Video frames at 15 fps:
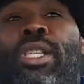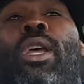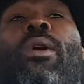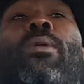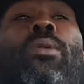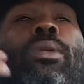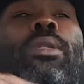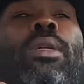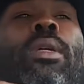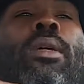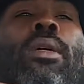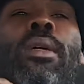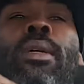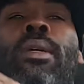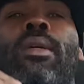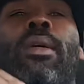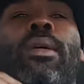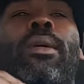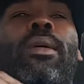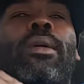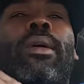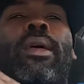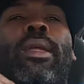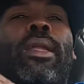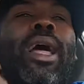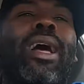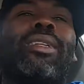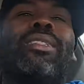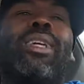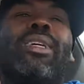shows. And
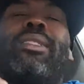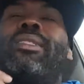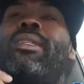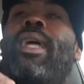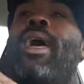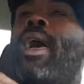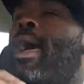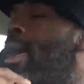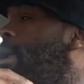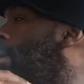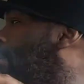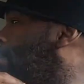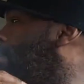not just that.